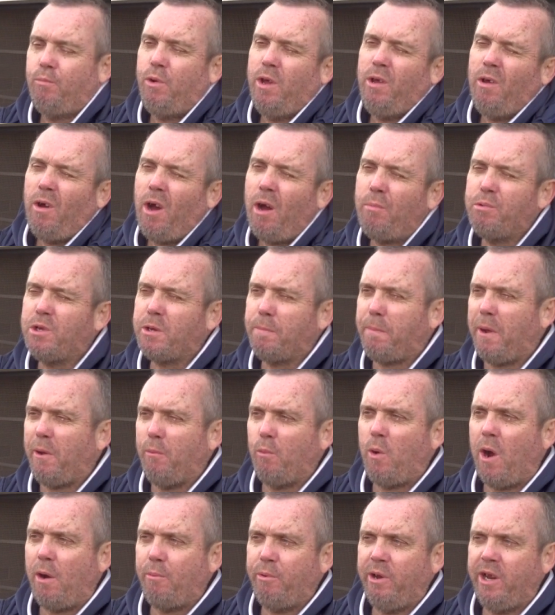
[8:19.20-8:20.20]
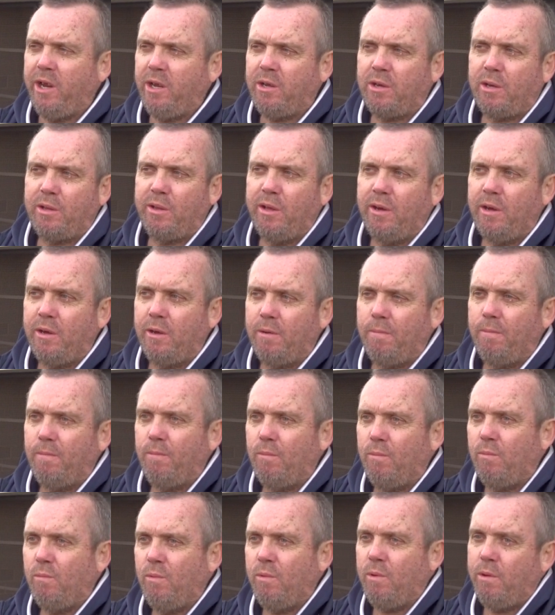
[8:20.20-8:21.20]
and we, I was a bit worried that,
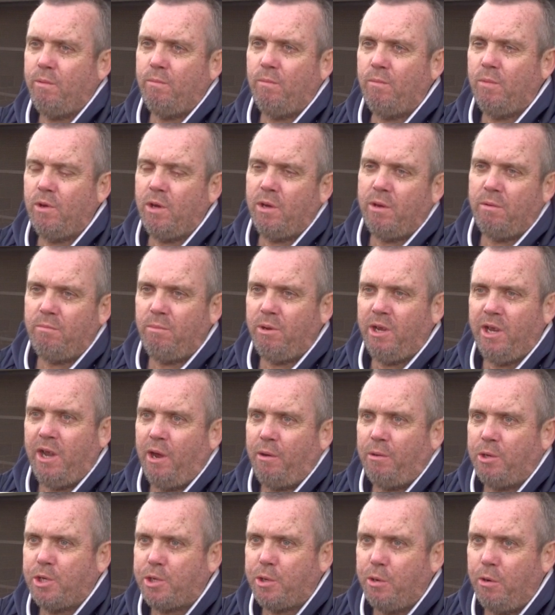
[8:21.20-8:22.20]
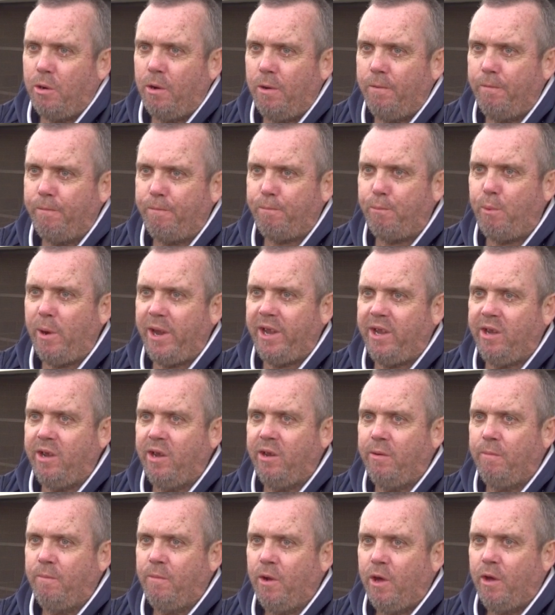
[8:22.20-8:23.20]
uh, you know, sort of when
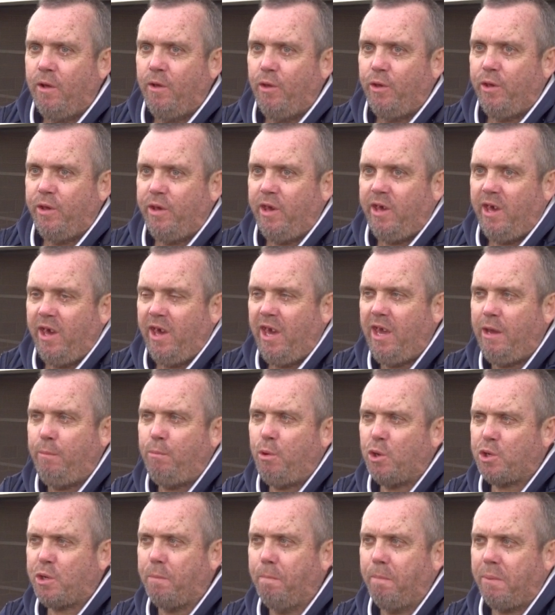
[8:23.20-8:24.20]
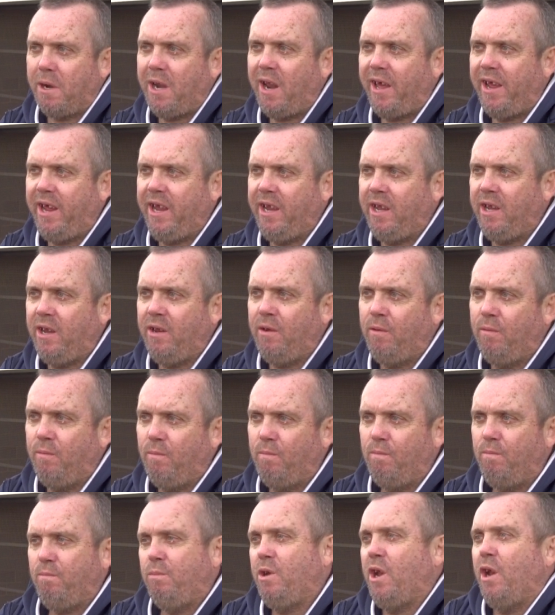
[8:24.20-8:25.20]
he wasn't playing,
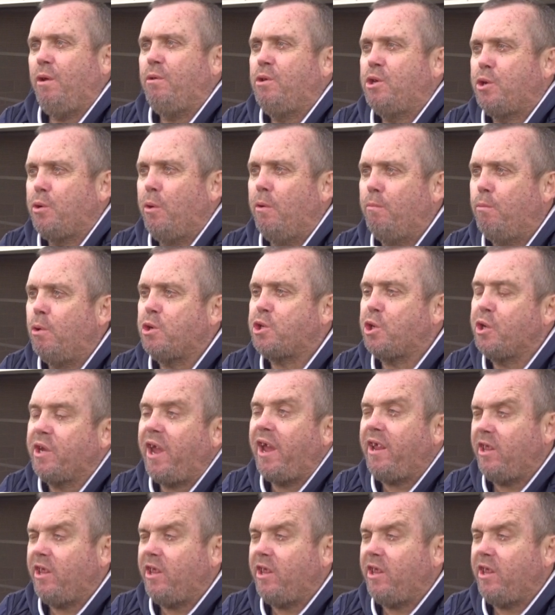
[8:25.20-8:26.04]
you know, sort of wasn't